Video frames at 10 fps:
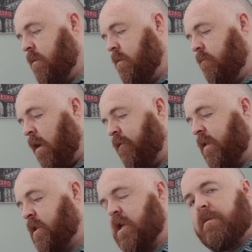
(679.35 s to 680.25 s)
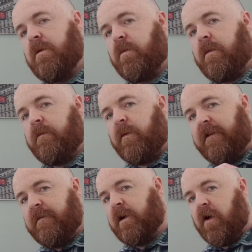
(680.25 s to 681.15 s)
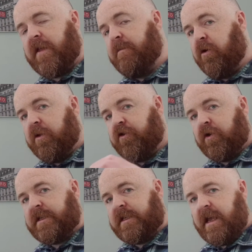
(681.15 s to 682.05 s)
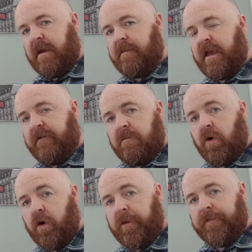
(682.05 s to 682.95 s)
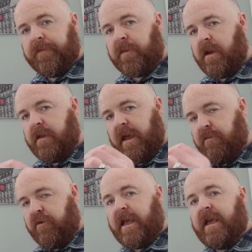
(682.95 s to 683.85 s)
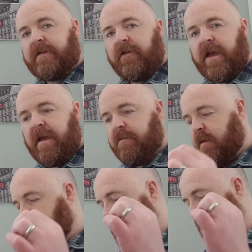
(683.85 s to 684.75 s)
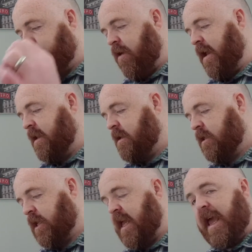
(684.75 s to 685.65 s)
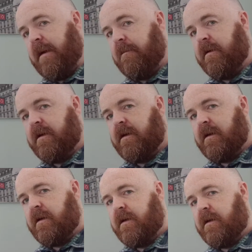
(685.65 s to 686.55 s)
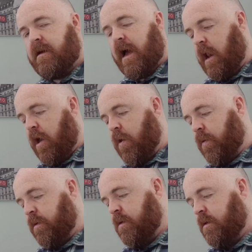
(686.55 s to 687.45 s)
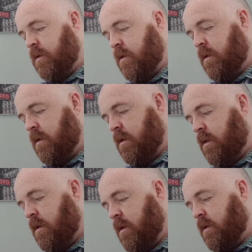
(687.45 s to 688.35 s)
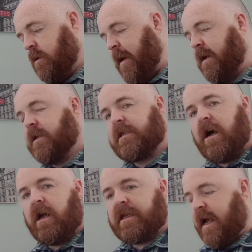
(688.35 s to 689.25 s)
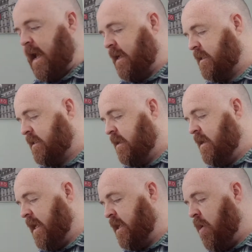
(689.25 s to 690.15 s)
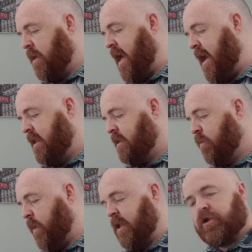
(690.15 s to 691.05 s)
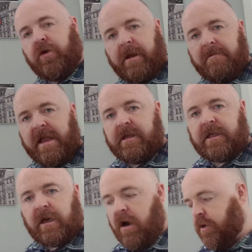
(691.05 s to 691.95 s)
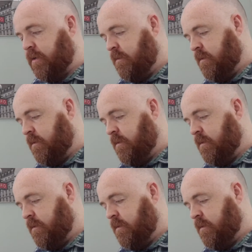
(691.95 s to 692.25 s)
Rather than turn away from God, they put the trust in Him even more. They plead for Him. They prayed to Him alone. So back at the start, I asked, is it okay to whinge or lament to God?